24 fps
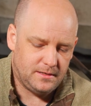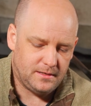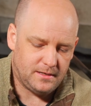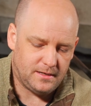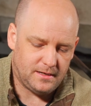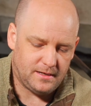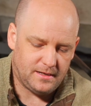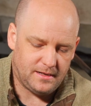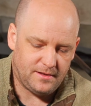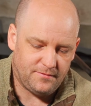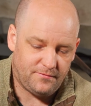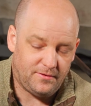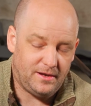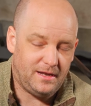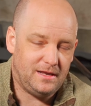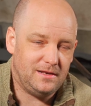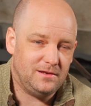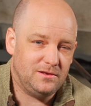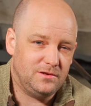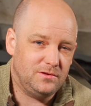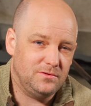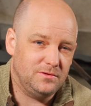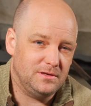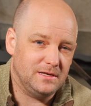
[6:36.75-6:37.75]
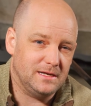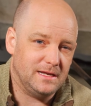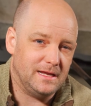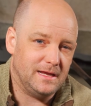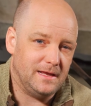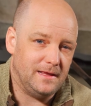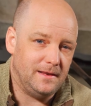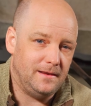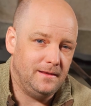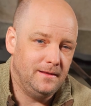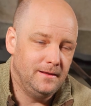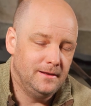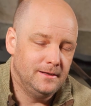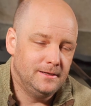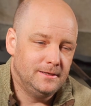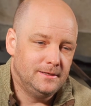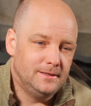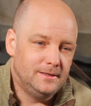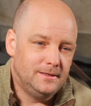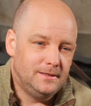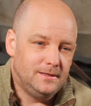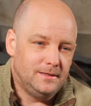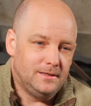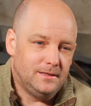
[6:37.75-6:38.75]
if I had to do it again,
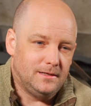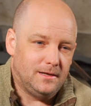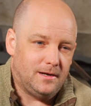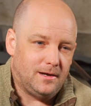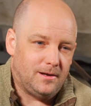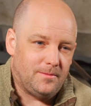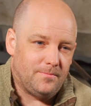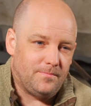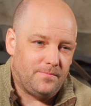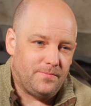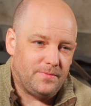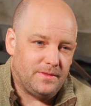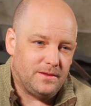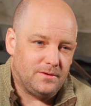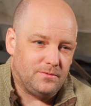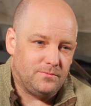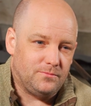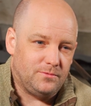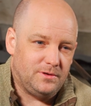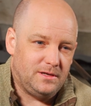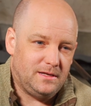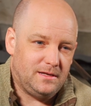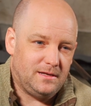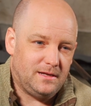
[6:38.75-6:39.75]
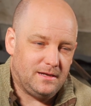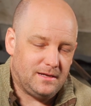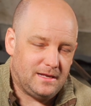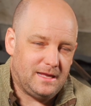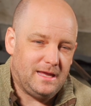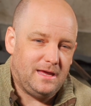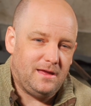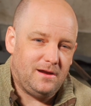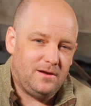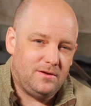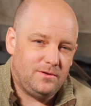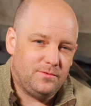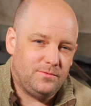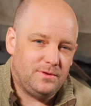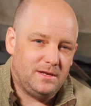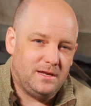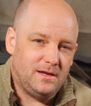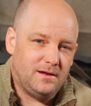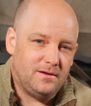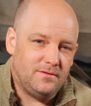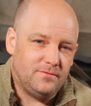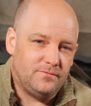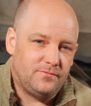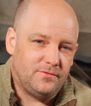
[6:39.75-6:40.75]
in Canada we
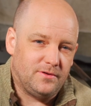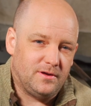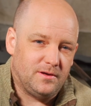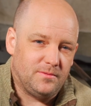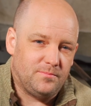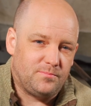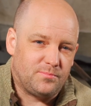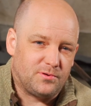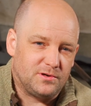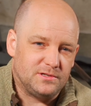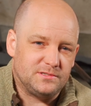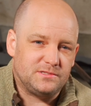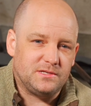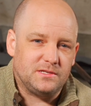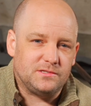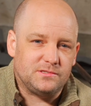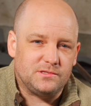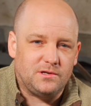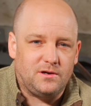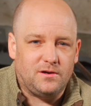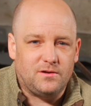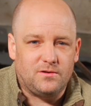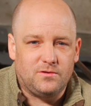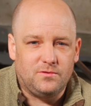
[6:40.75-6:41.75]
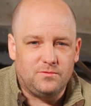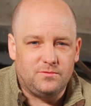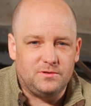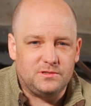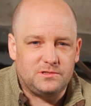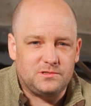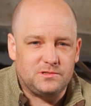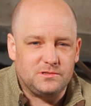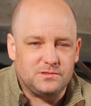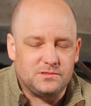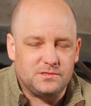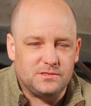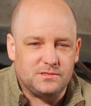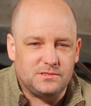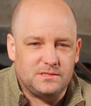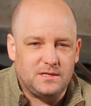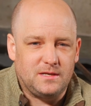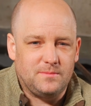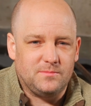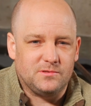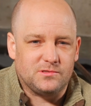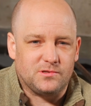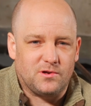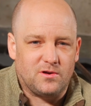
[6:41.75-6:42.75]
have Princess Auto, which is the
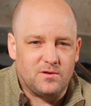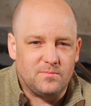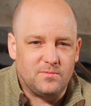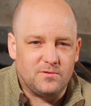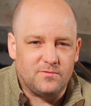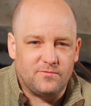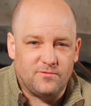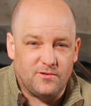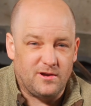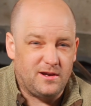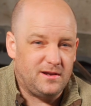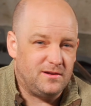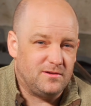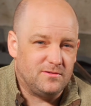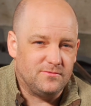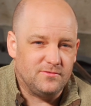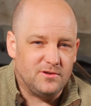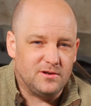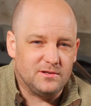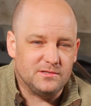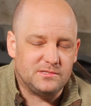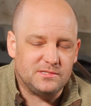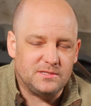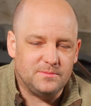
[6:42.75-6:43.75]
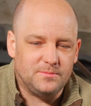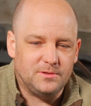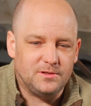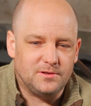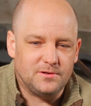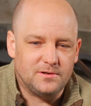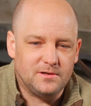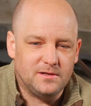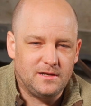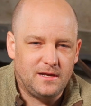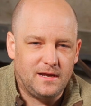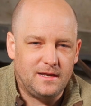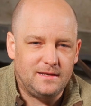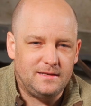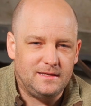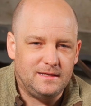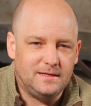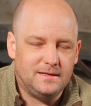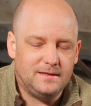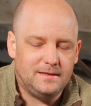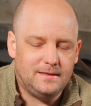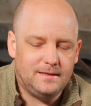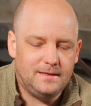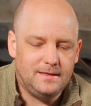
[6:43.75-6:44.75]
same as Harbor Freight, or very similar
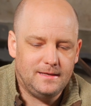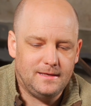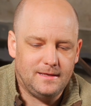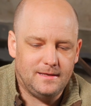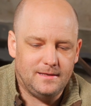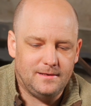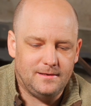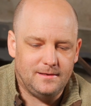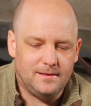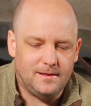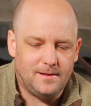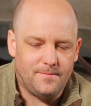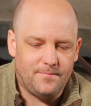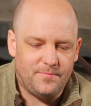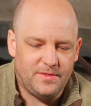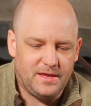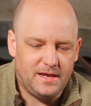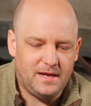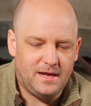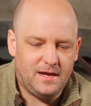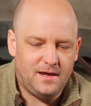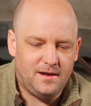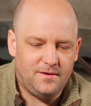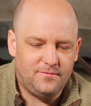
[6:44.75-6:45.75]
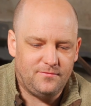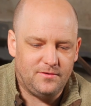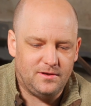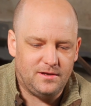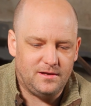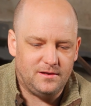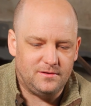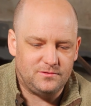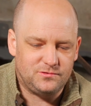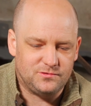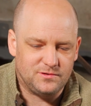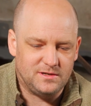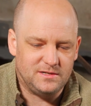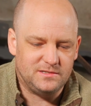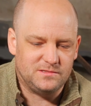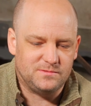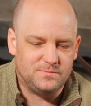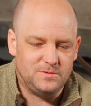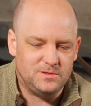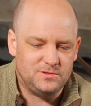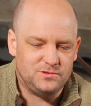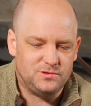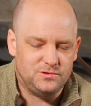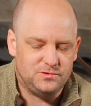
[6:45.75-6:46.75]
idea, and they have a
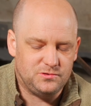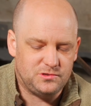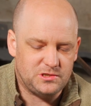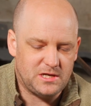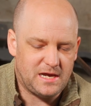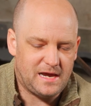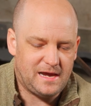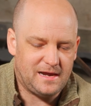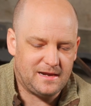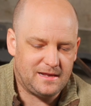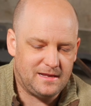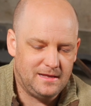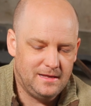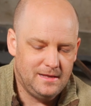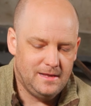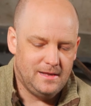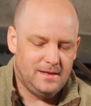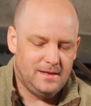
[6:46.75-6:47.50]
transmission jack